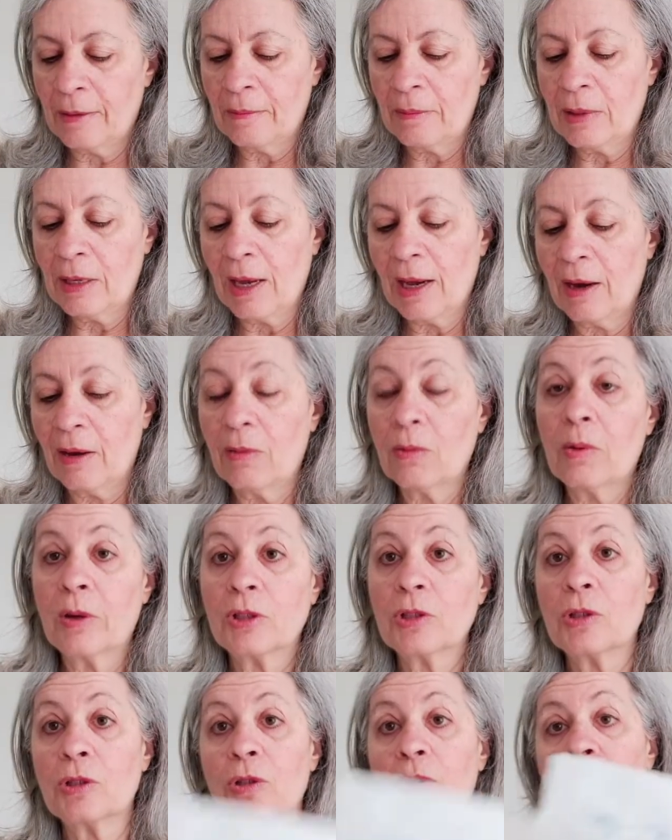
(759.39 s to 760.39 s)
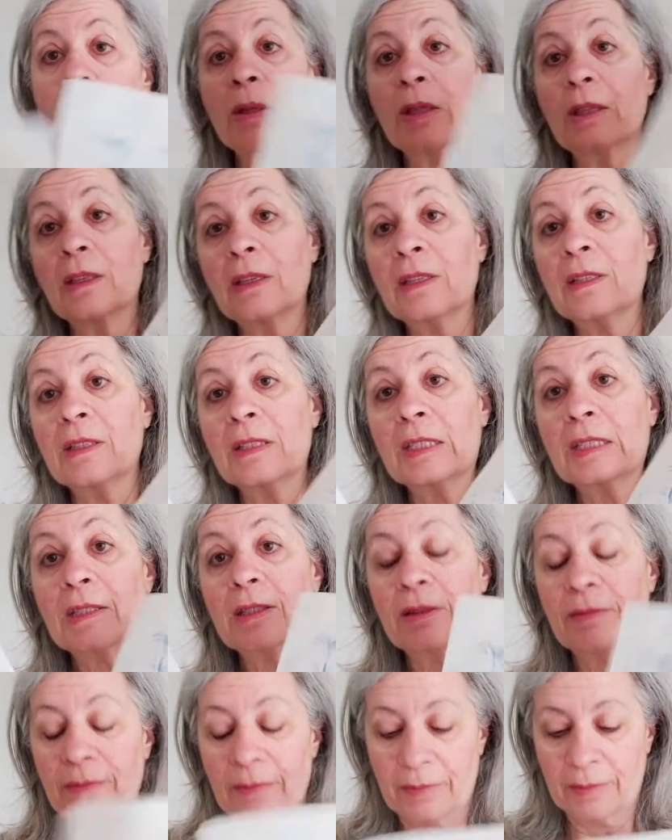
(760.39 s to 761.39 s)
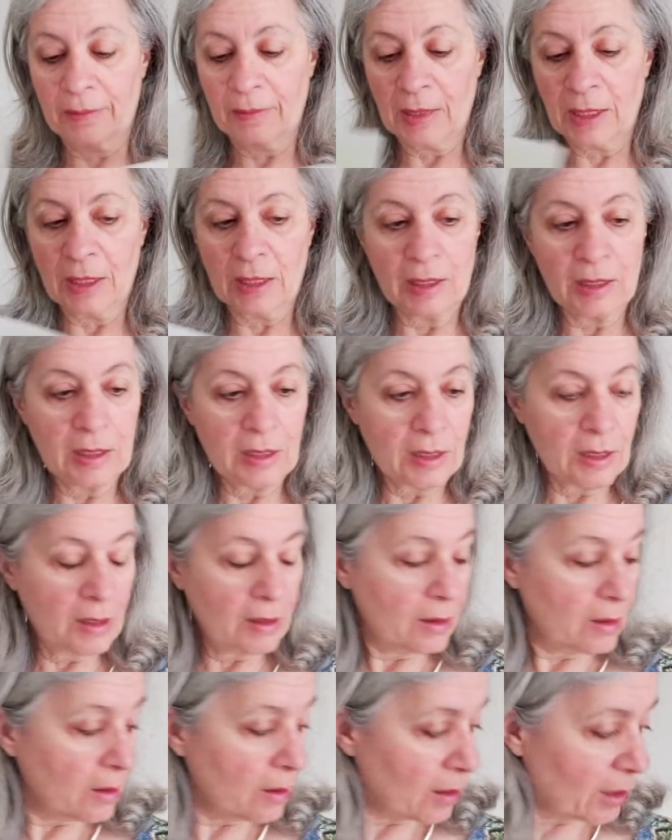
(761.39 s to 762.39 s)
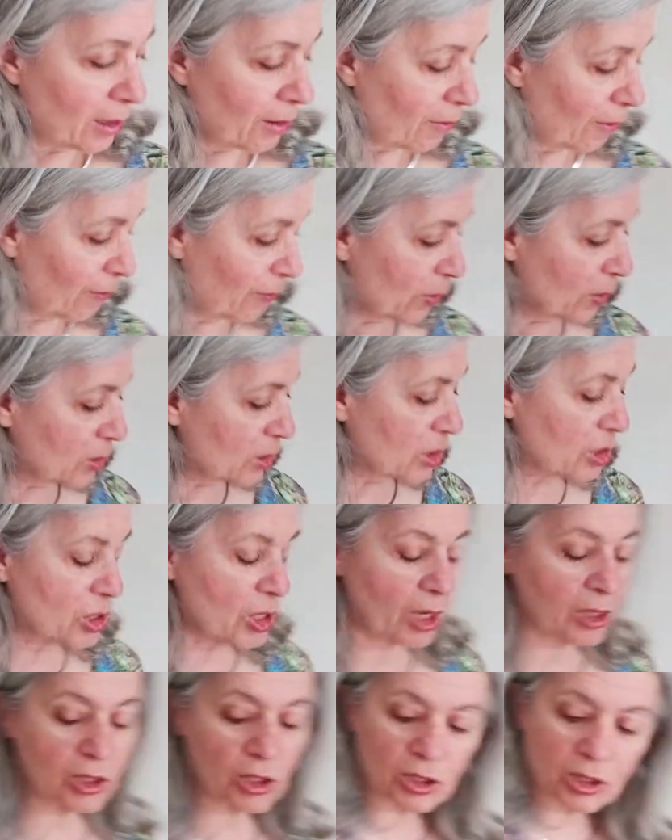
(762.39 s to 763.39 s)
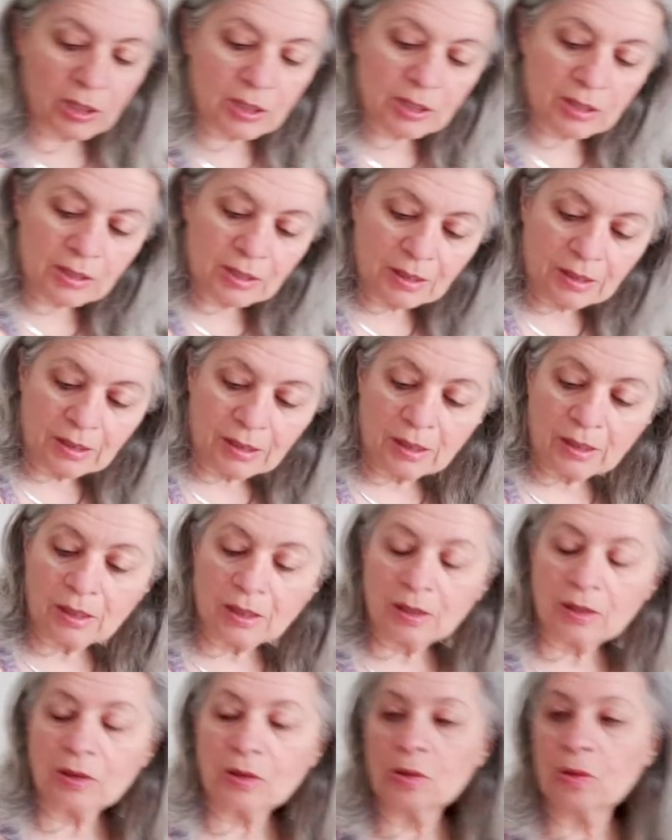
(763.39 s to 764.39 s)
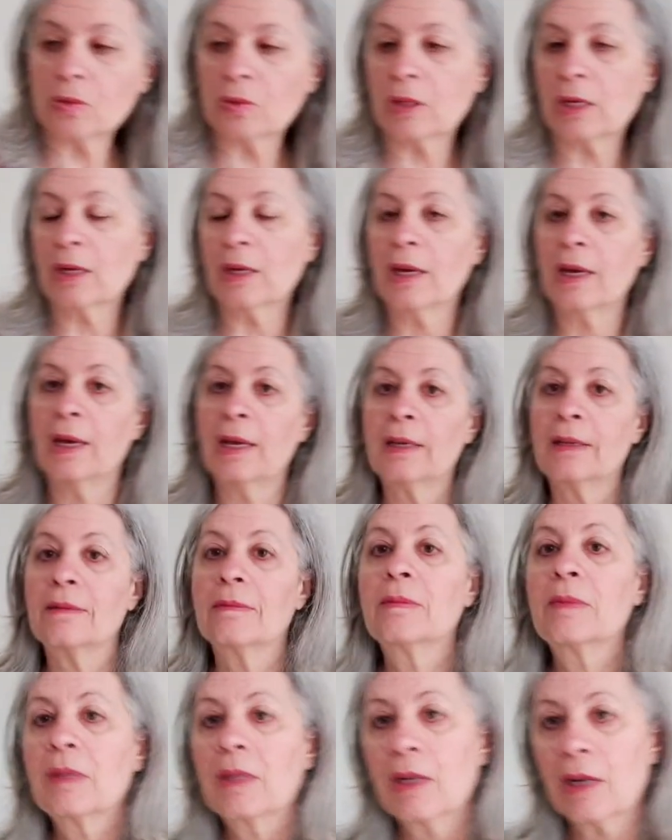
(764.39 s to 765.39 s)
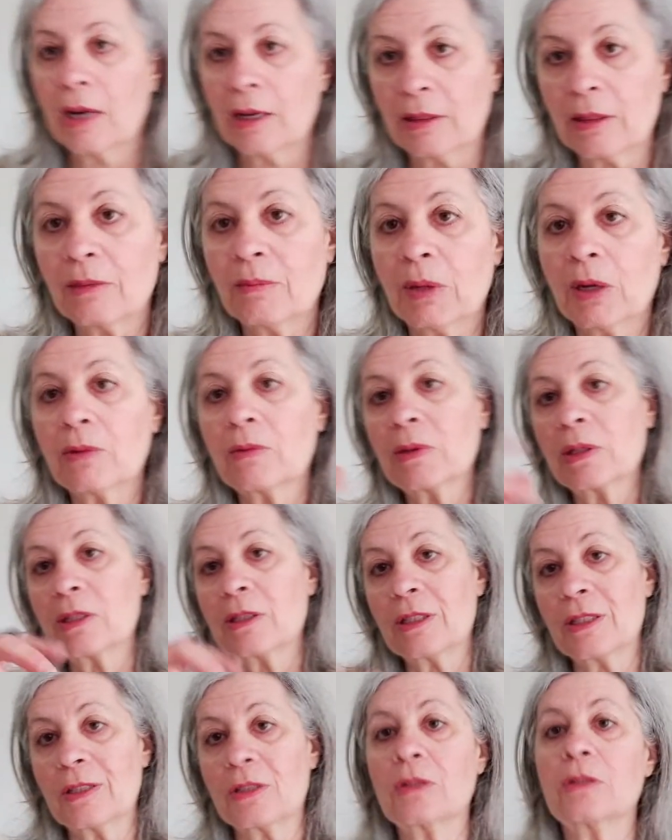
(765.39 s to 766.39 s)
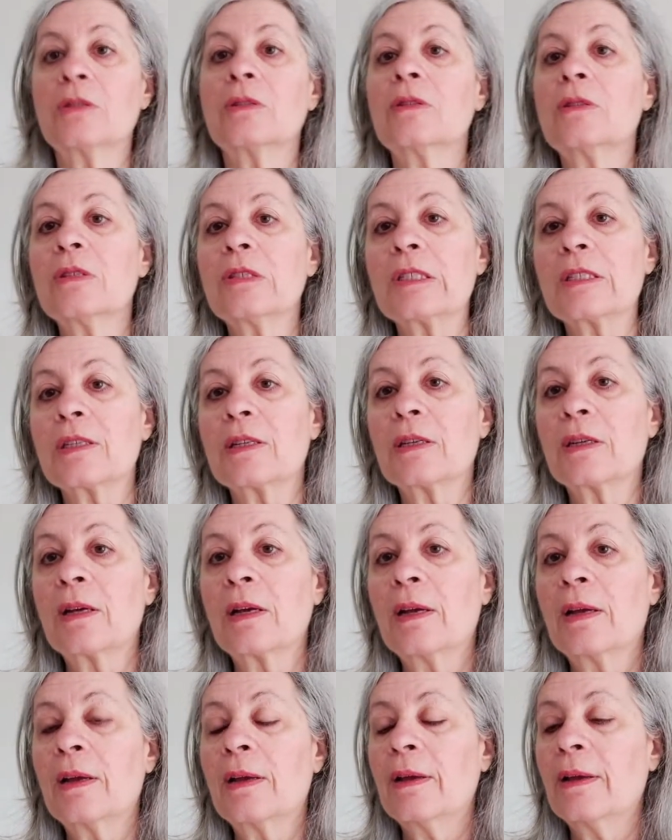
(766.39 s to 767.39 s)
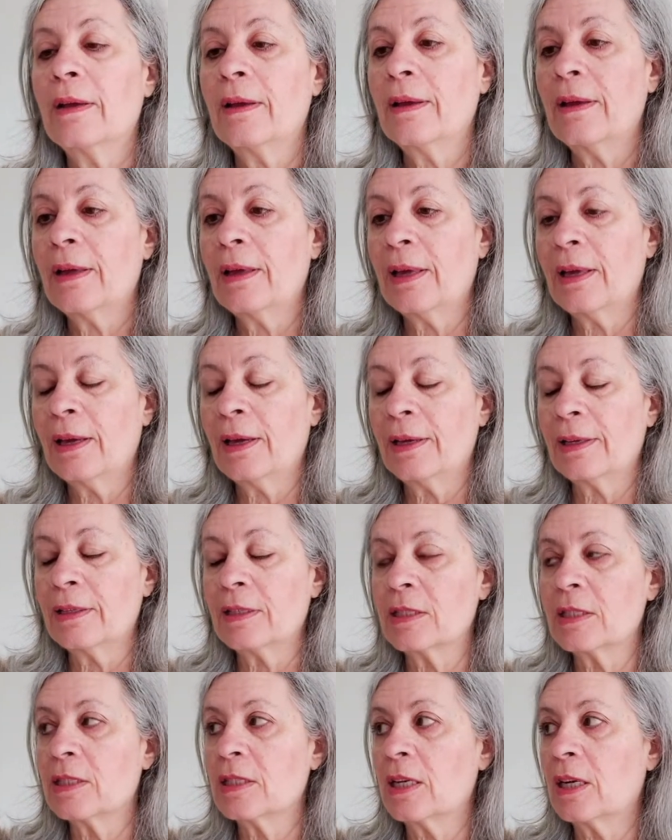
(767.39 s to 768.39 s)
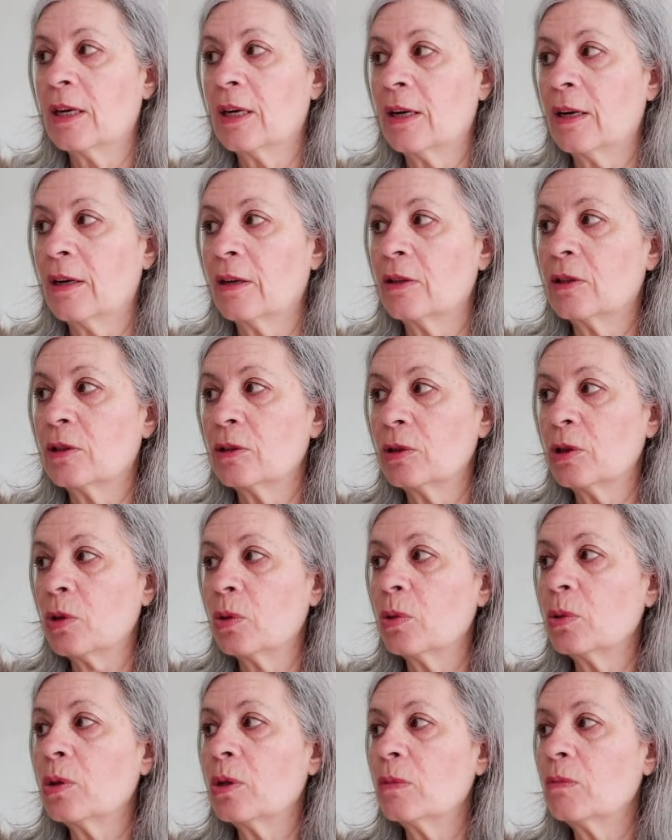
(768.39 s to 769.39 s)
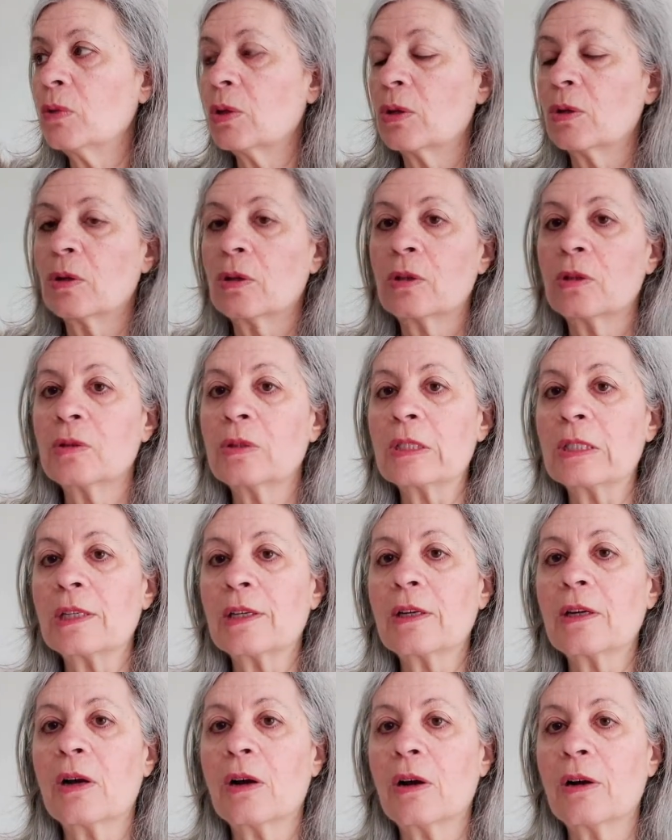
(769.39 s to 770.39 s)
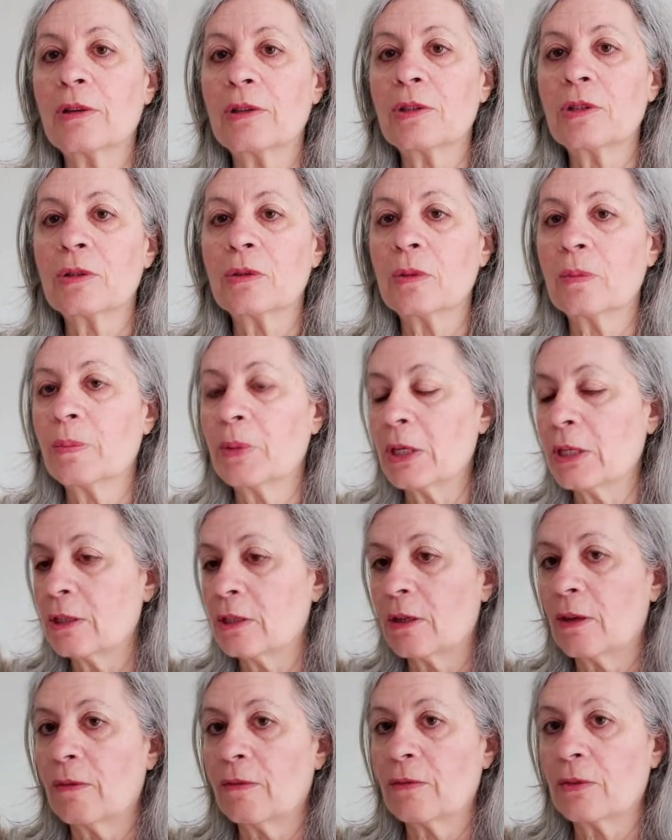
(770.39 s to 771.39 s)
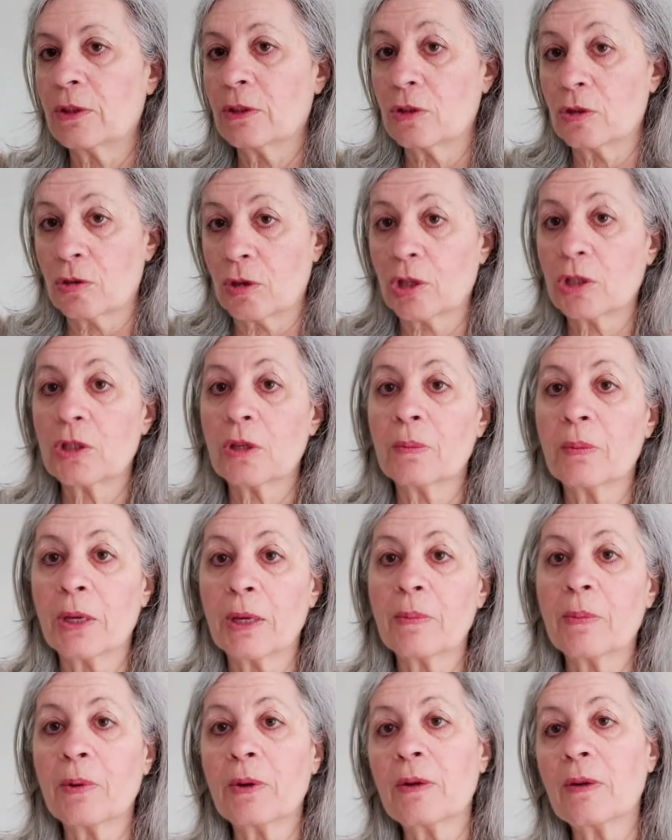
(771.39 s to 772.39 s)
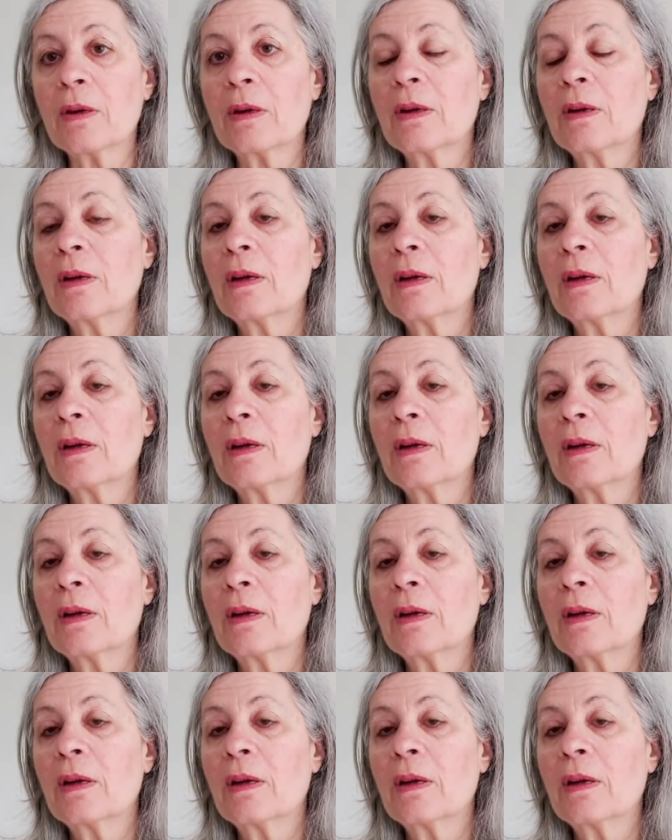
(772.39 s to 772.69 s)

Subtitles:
Now, what to do with these is, I have a few suggestions. You can cut them out with scissors and glue them with your glue stick onto a piece of construction paper.